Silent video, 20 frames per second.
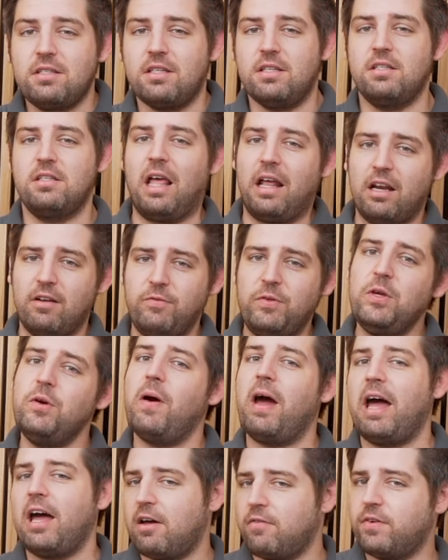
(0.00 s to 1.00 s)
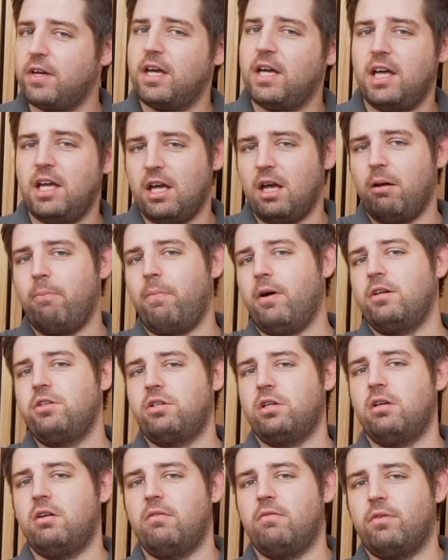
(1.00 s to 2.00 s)
is that if you have a bunch
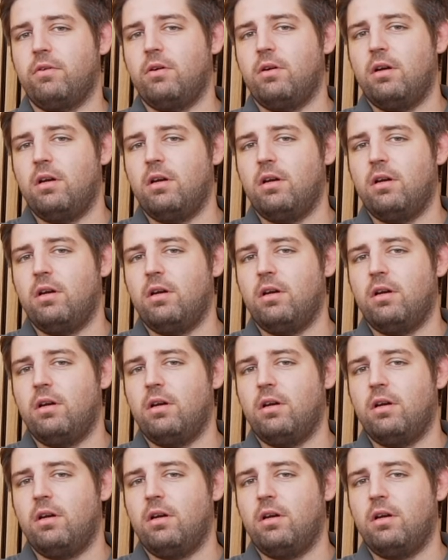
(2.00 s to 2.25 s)
of